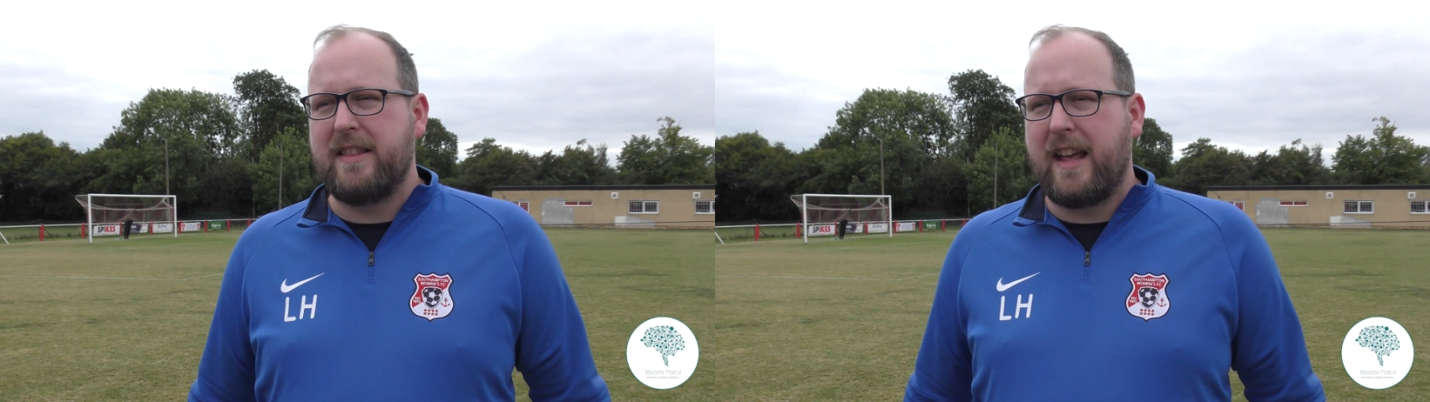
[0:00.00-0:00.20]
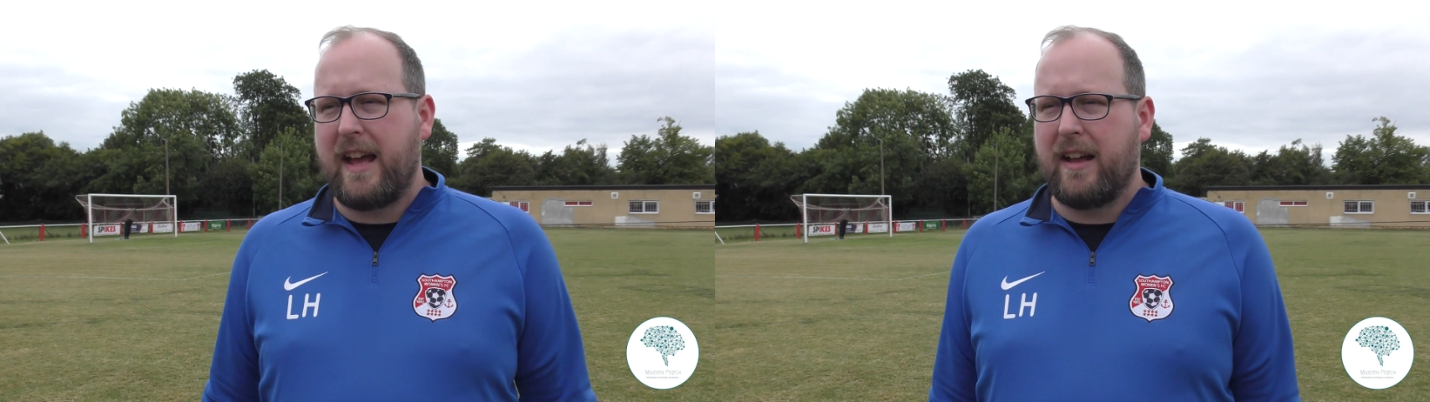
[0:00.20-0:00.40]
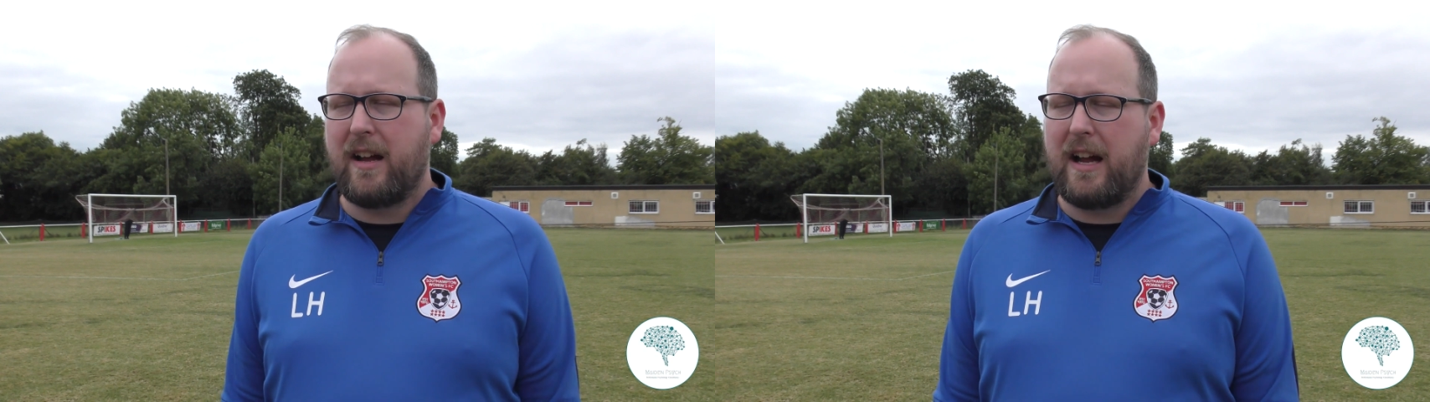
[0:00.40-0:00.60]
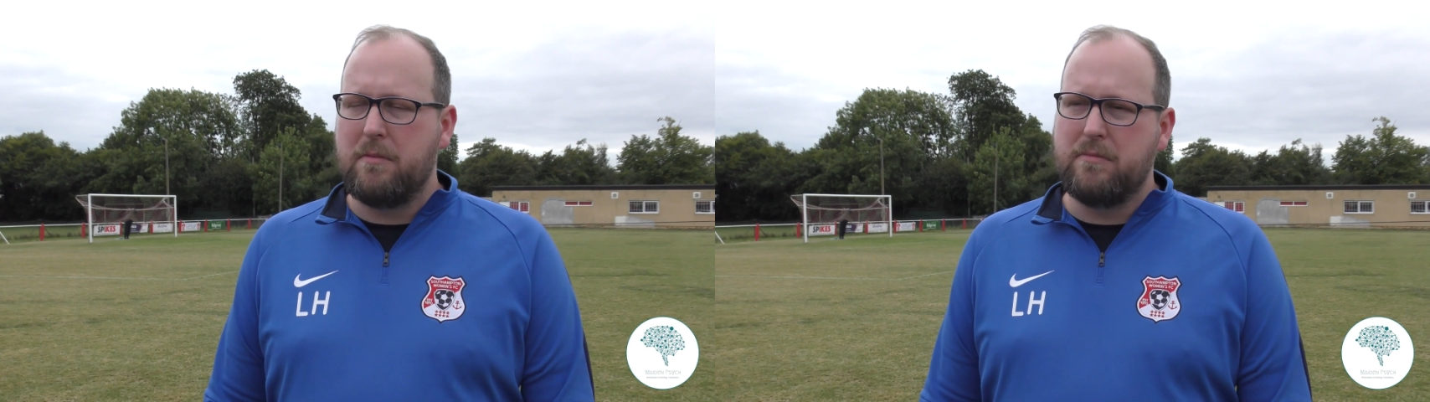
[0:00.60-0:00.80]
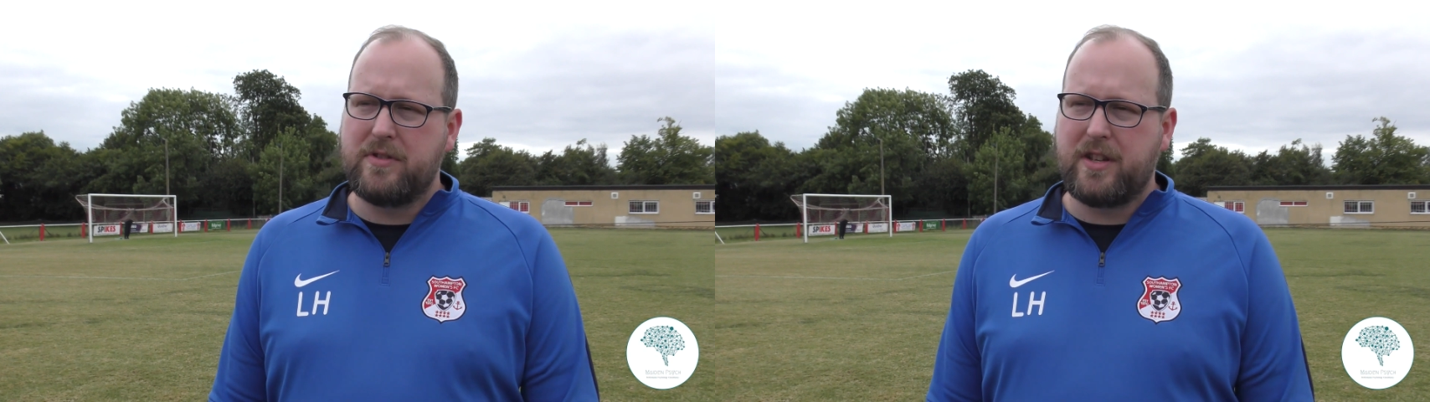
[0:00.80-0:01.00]
in
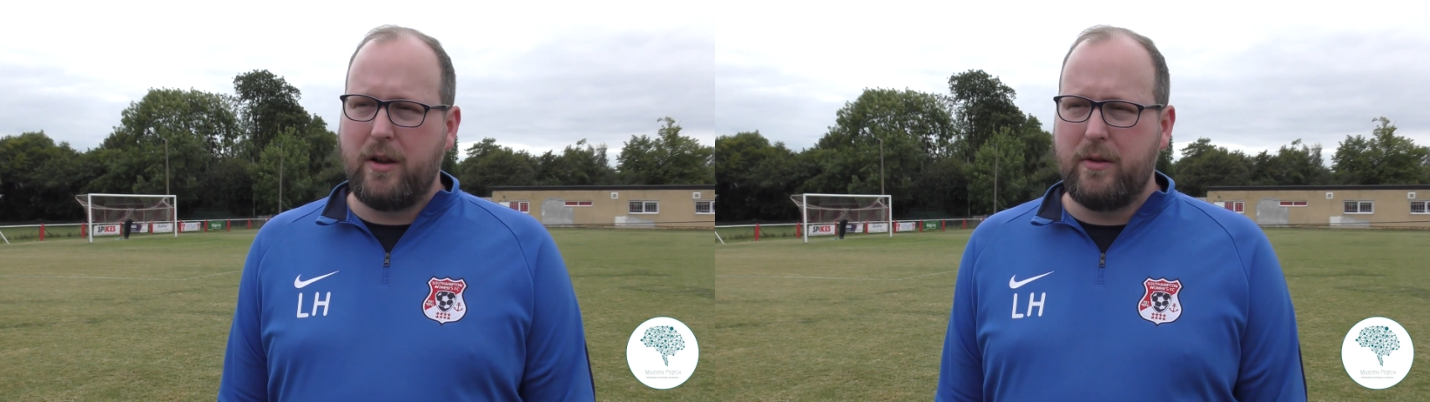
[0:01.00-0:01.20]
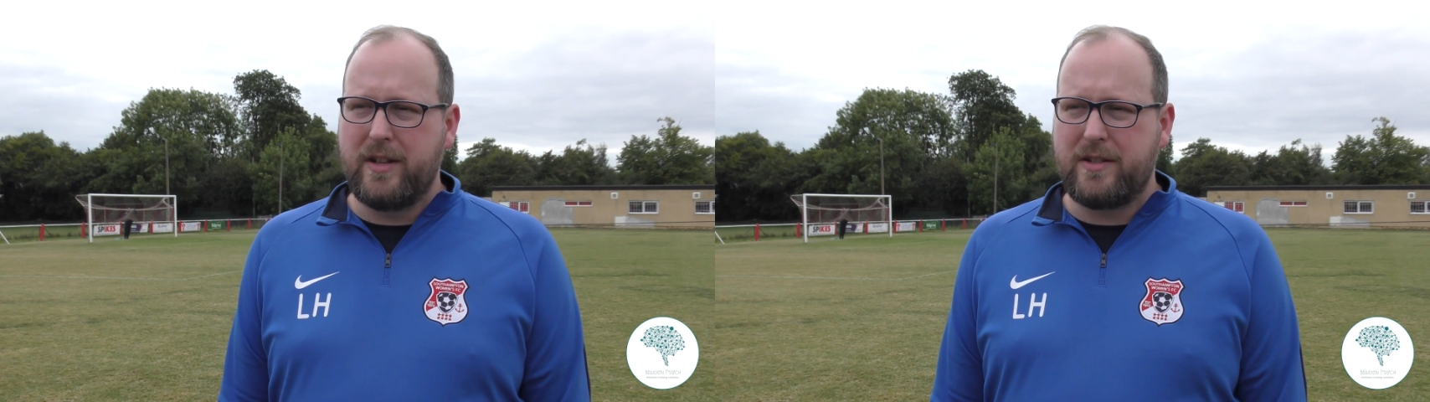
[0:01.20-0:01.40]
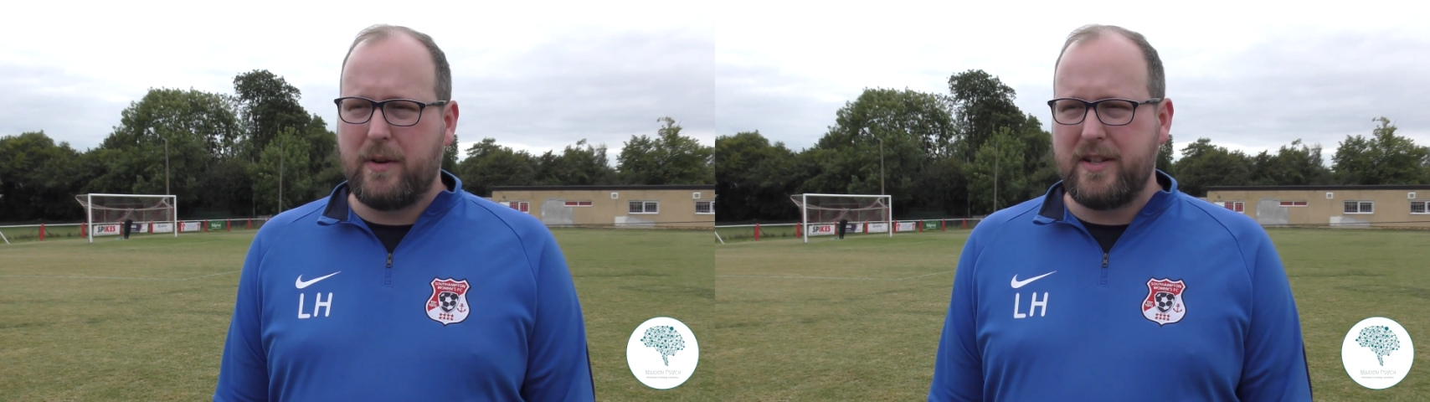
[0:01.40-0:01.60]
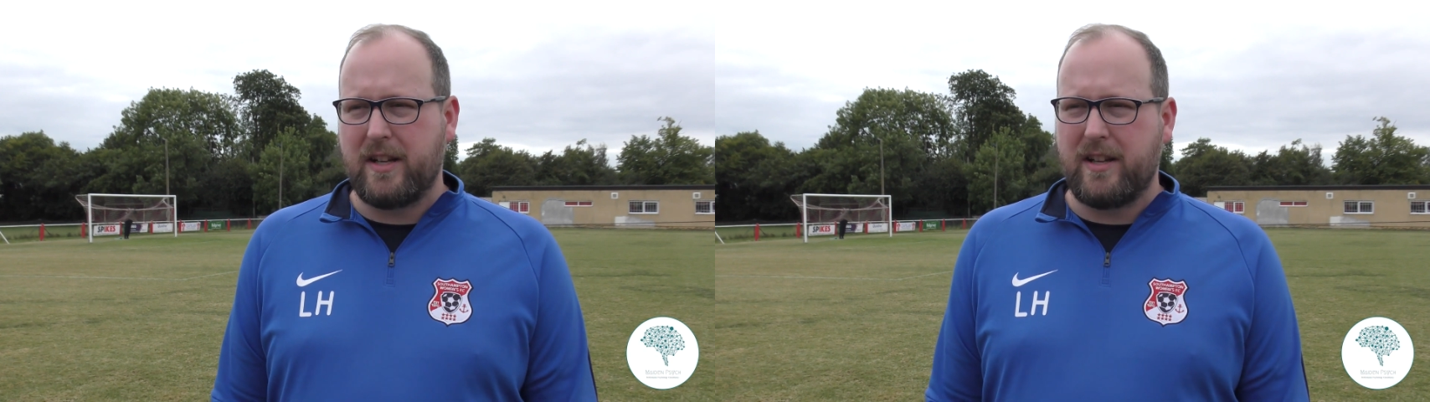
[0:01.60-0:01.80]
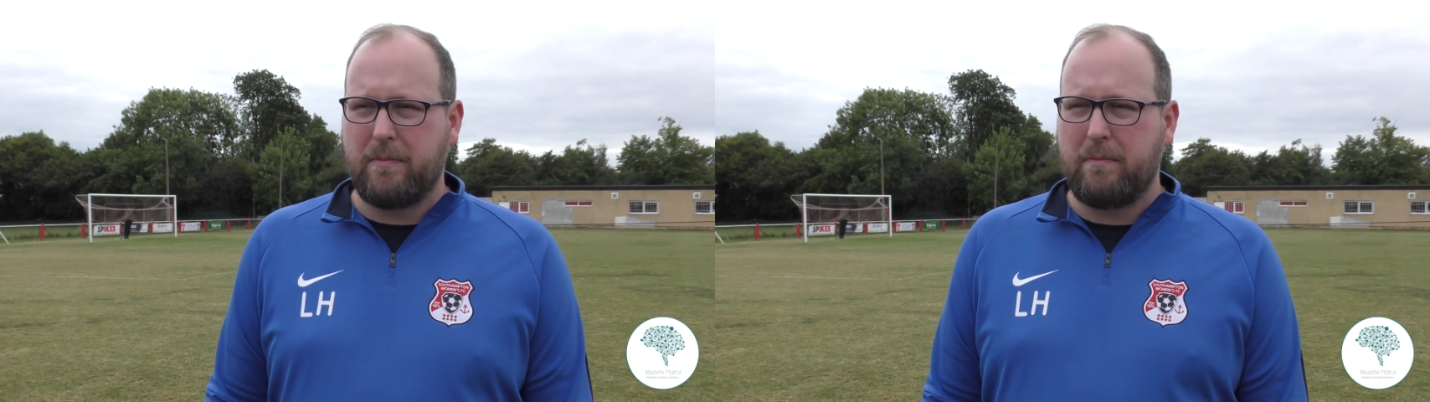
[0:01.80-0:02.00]
there, so it's always
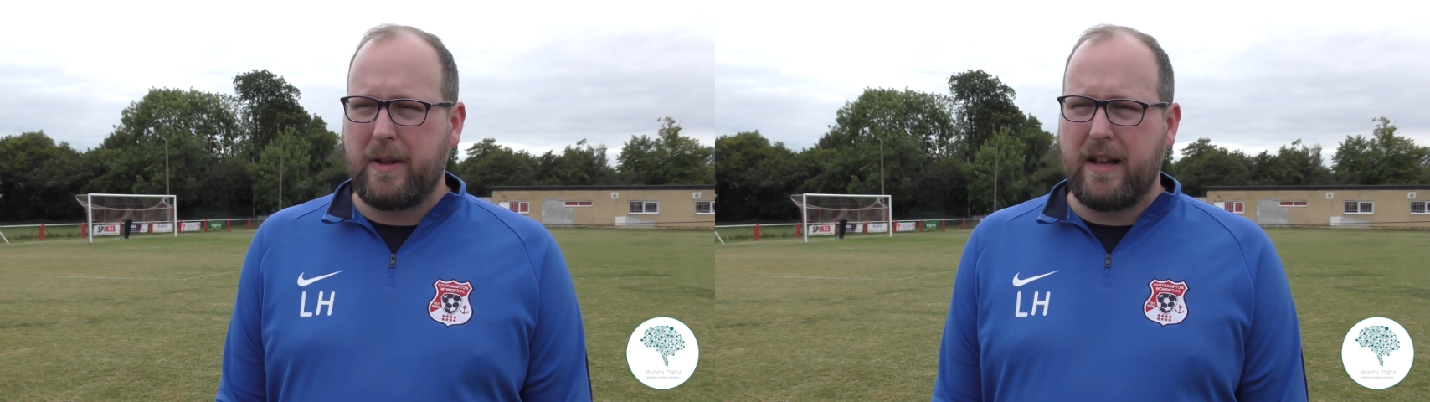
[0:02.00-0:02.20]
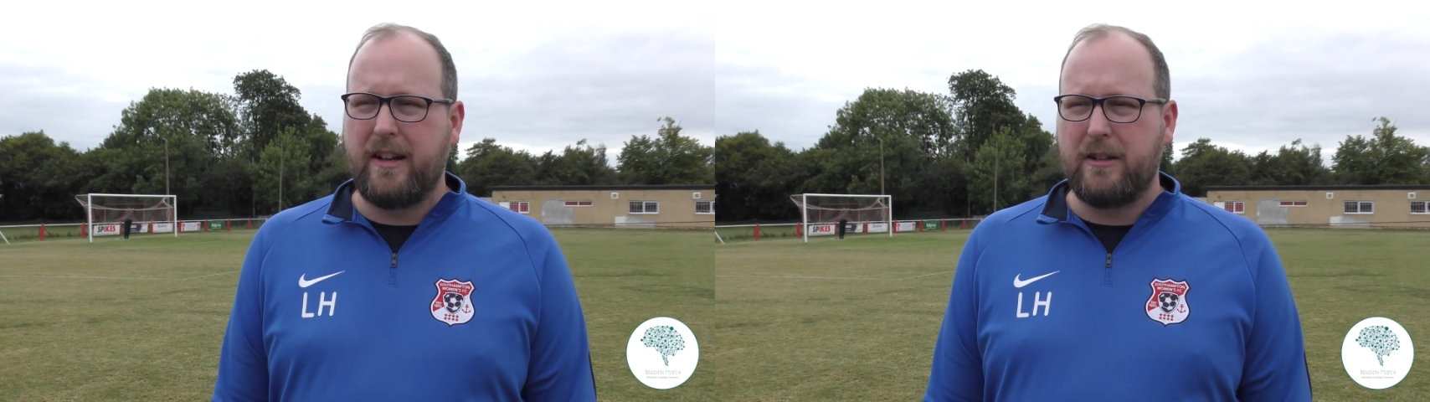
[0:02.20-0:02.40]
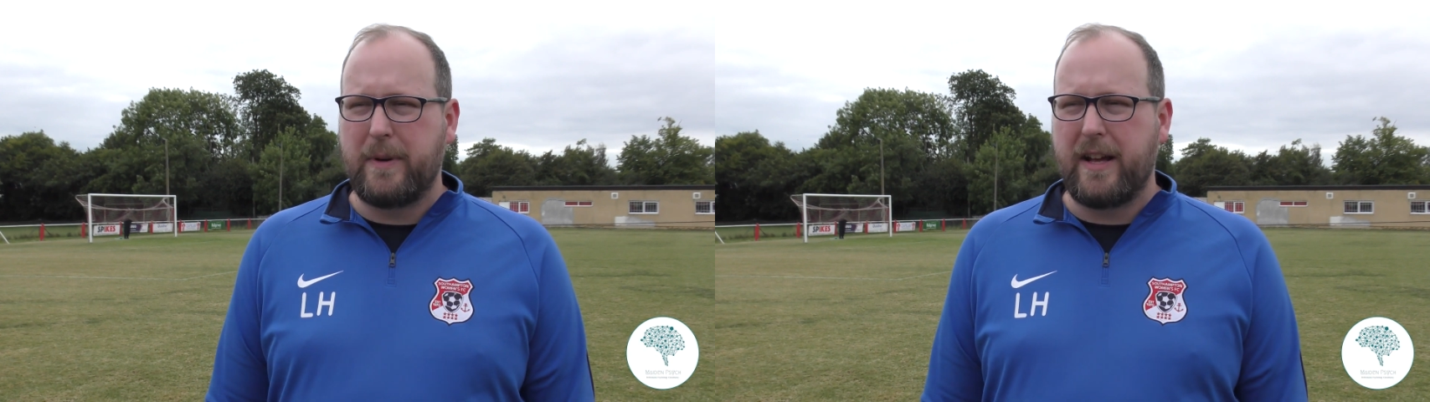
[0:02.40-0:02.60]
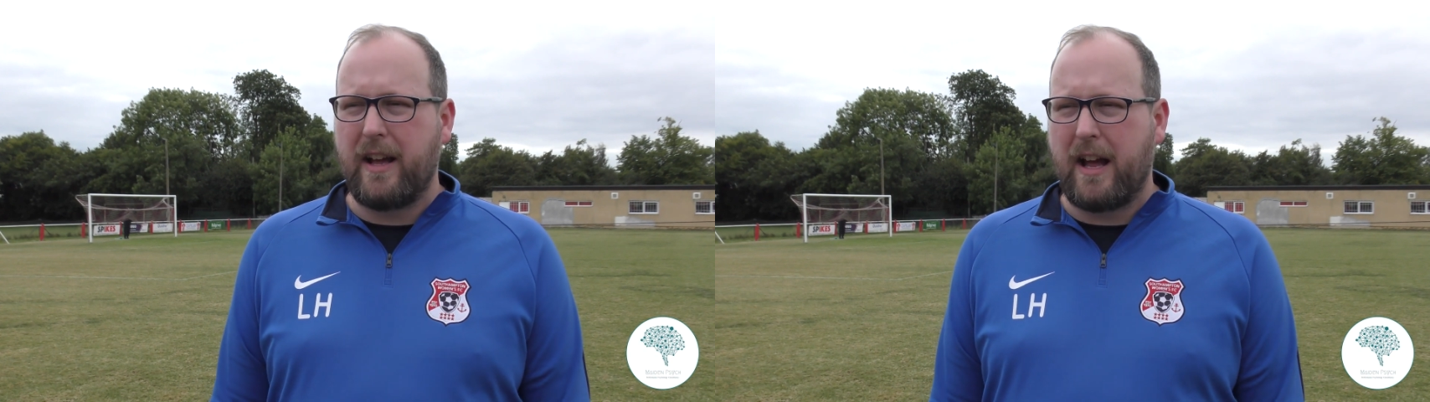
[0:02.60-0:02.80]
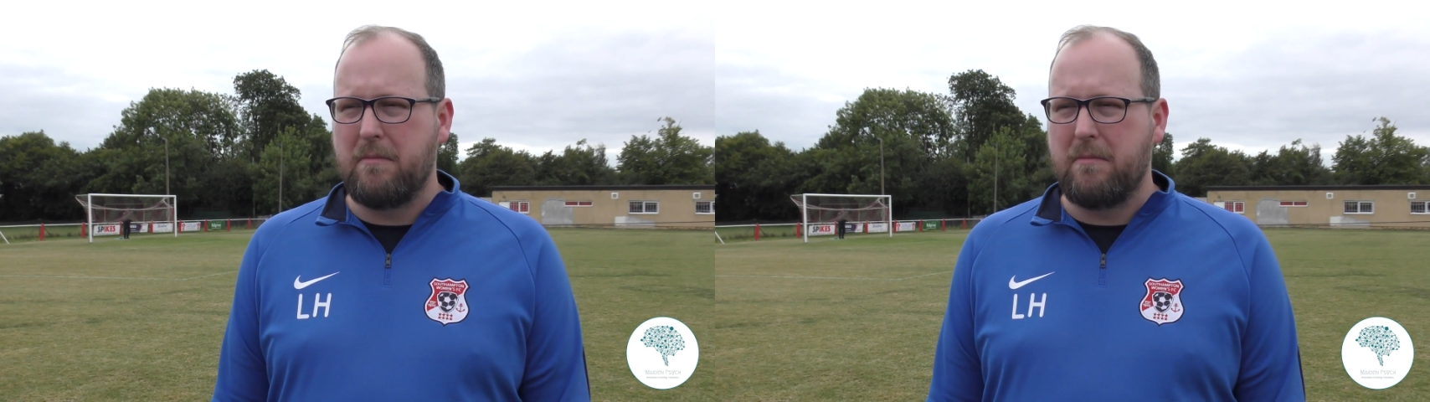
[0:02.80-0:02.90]
going to be a little bit